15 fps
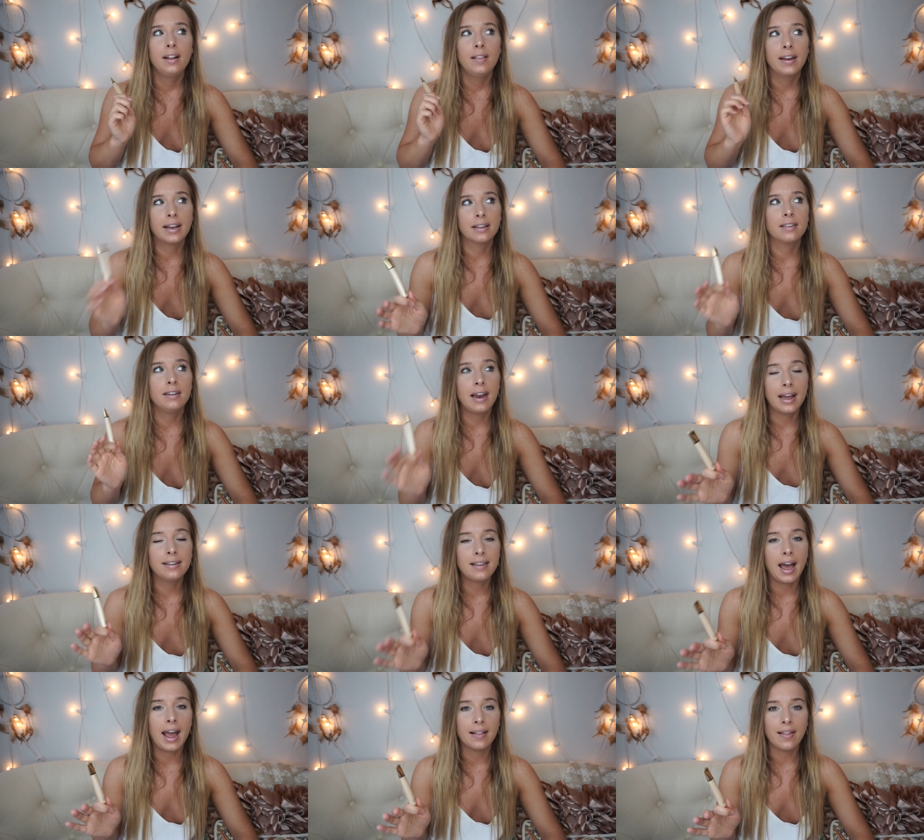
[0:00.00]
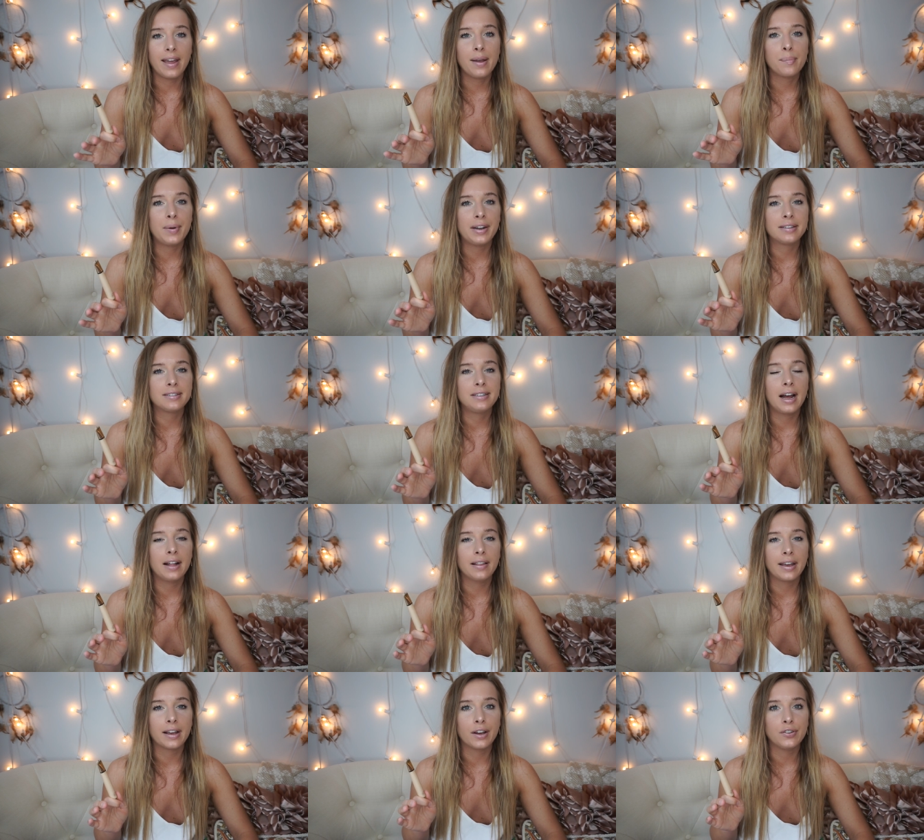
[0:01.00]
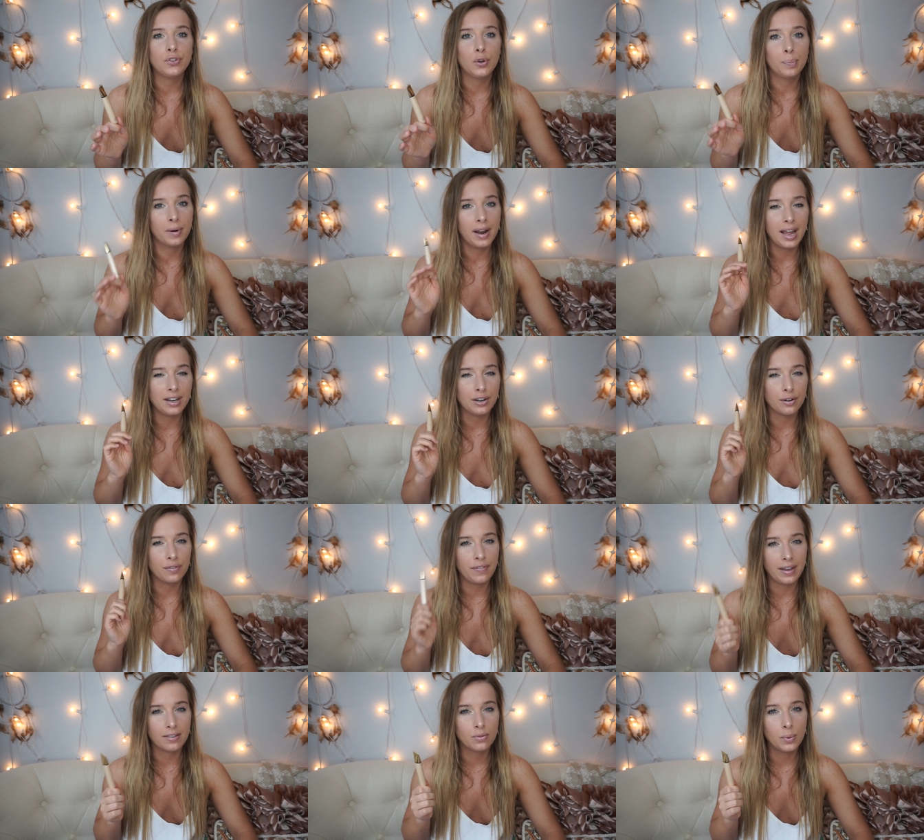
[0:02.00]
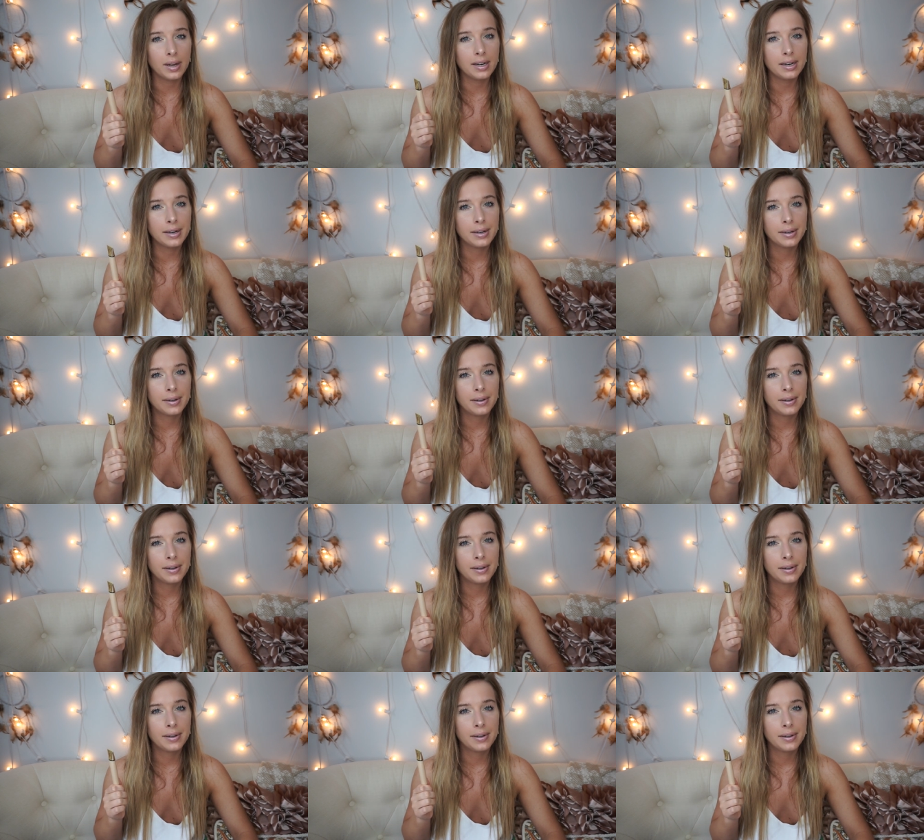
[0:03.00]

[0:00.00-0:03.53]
like it's a nice highlight but it's not like a super in your face one.